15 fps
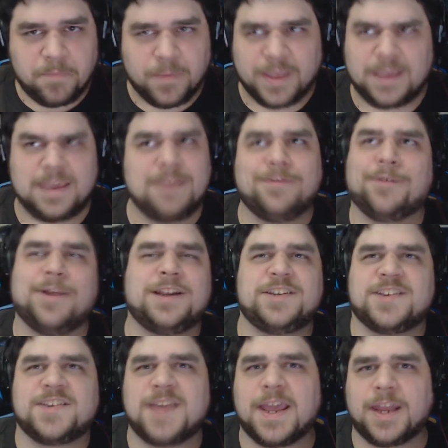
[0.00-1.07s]
Like even when I
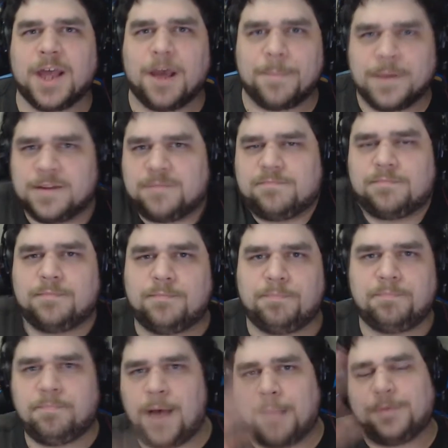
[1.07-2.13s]
just stand up, it
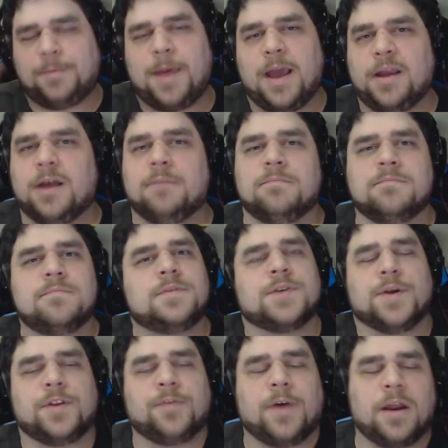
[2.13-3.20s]
pops back up,
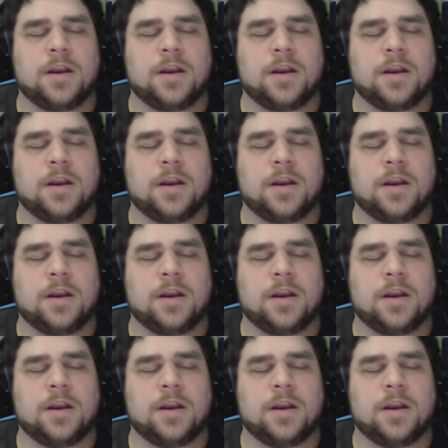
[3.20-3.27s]
so it's fine.